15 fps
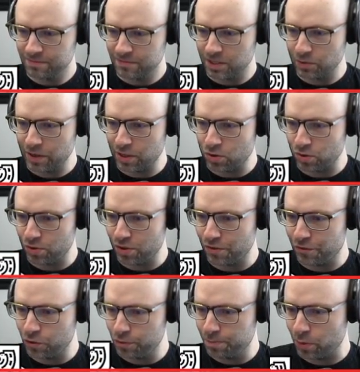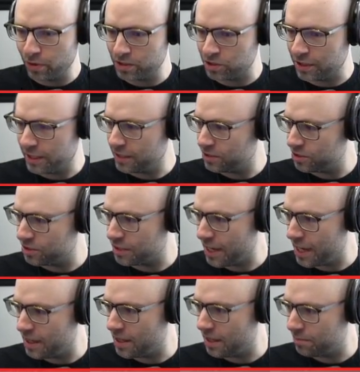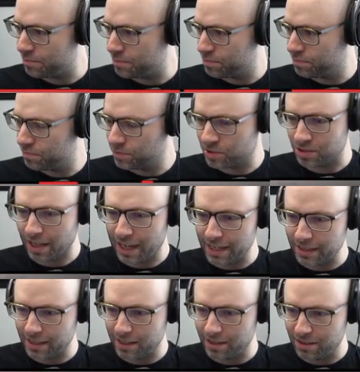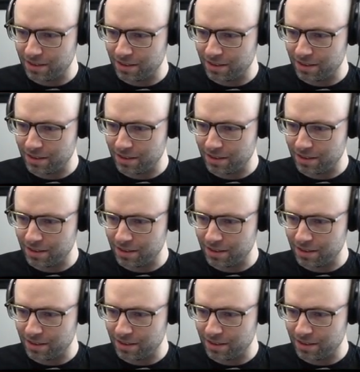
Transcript: I went through the food poisoning just to end up slightly